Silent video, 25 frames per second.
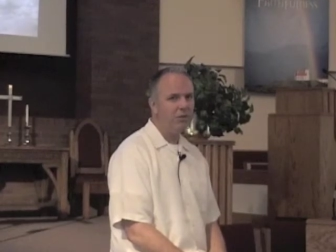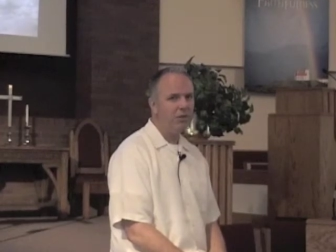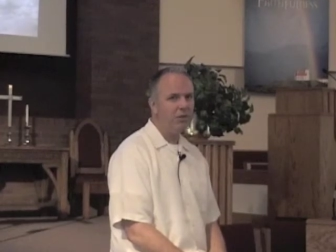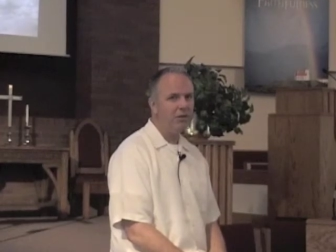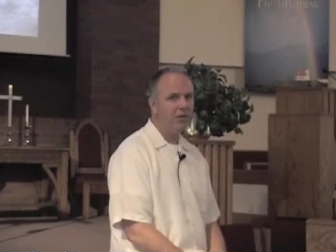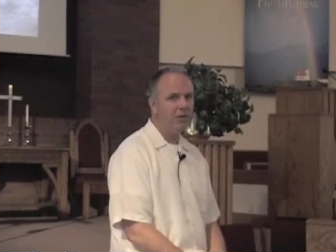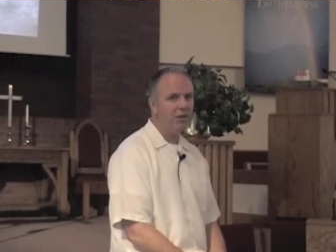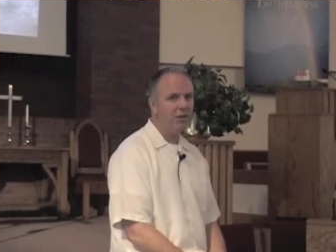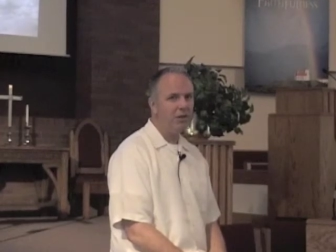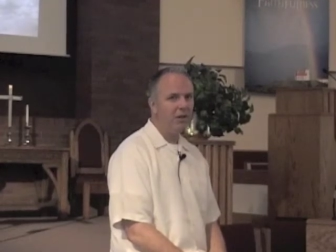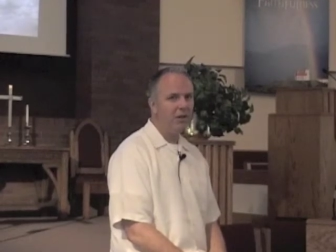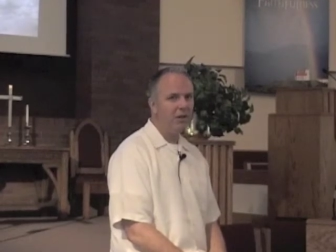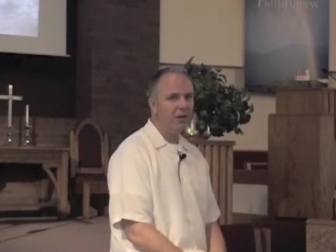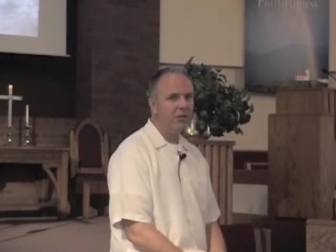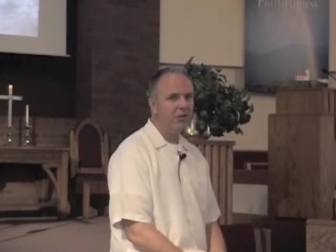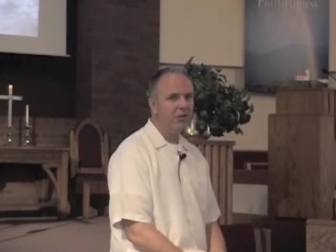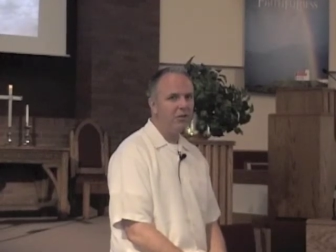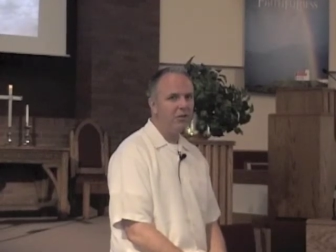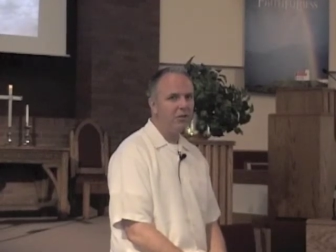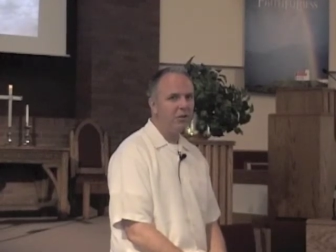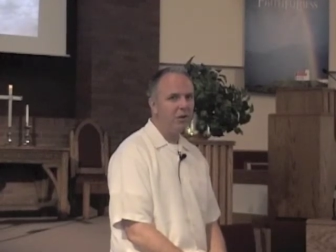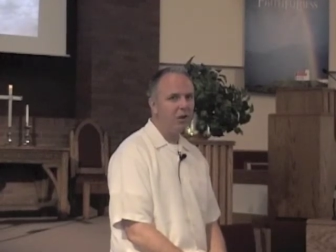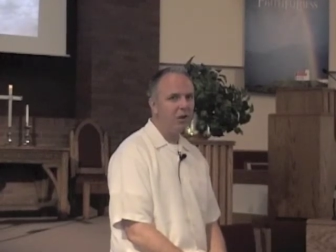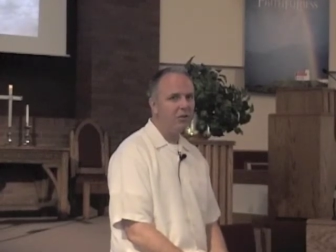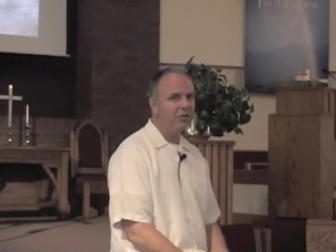to,
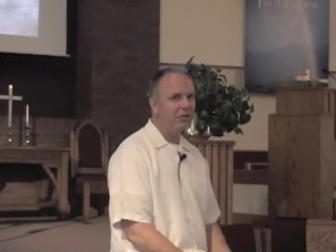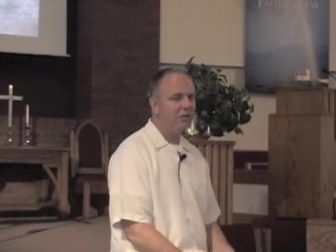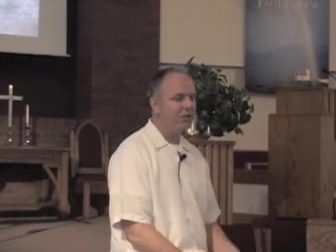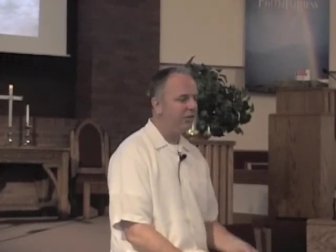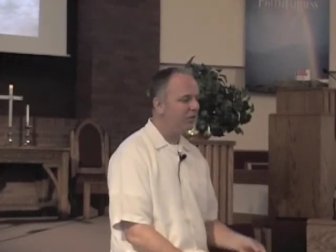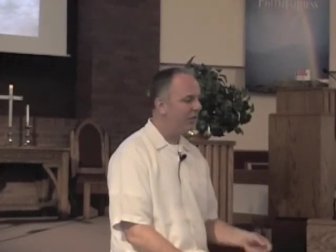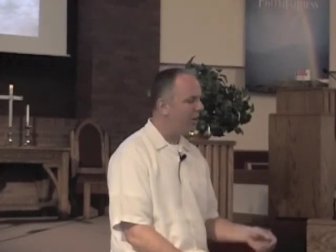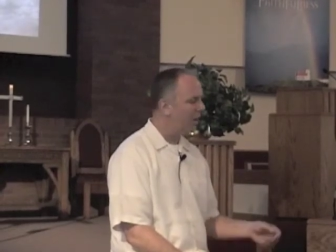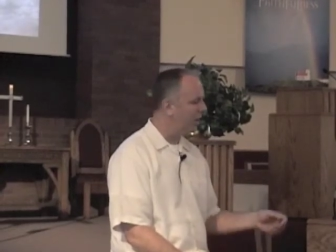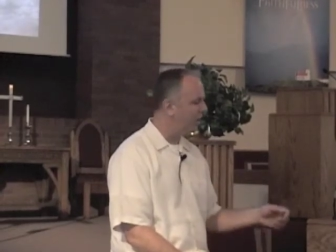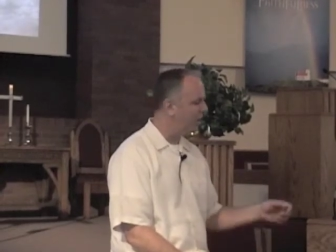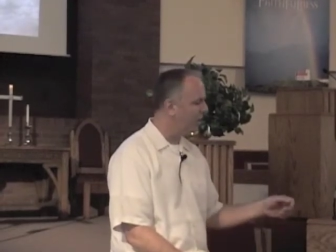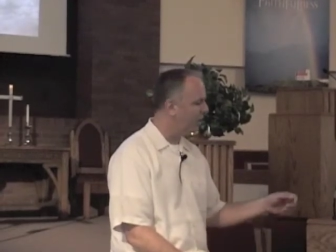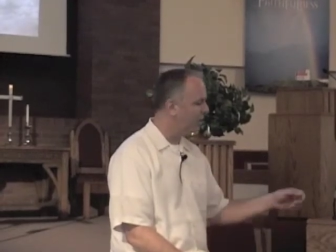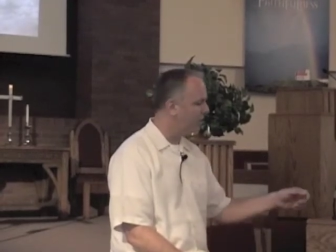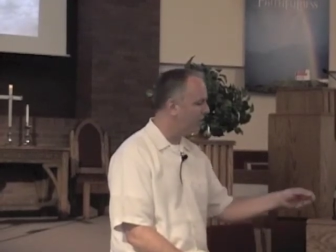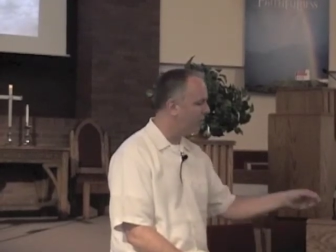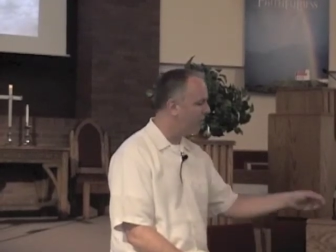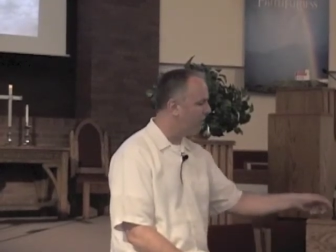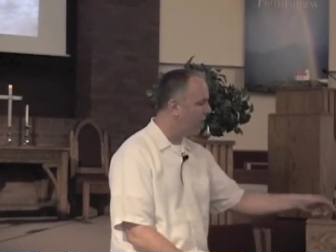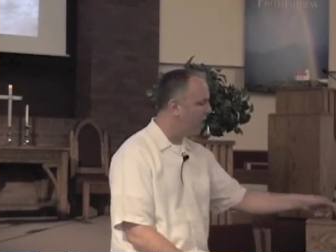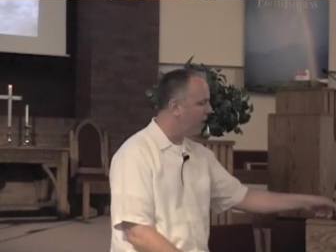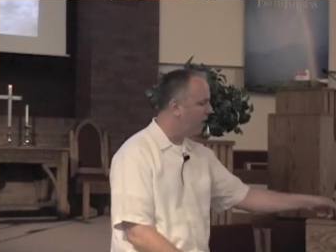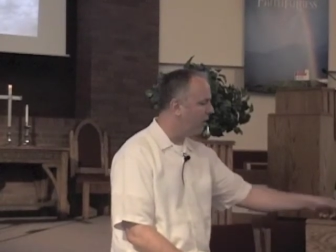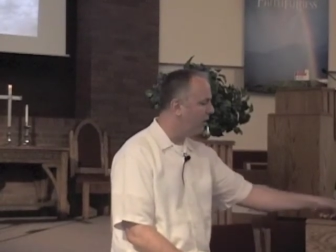to toss these ideas
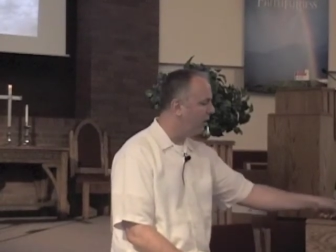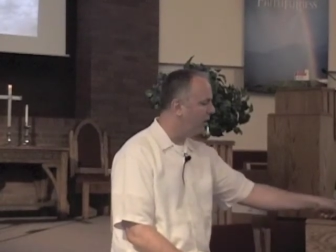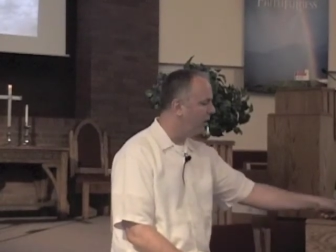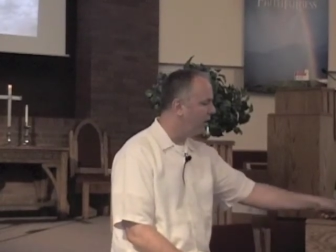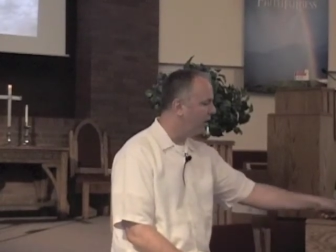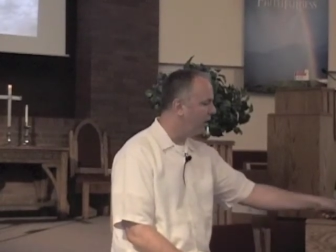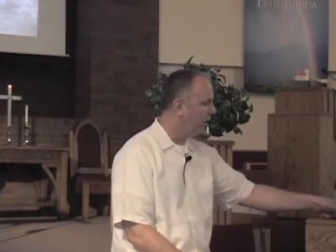around.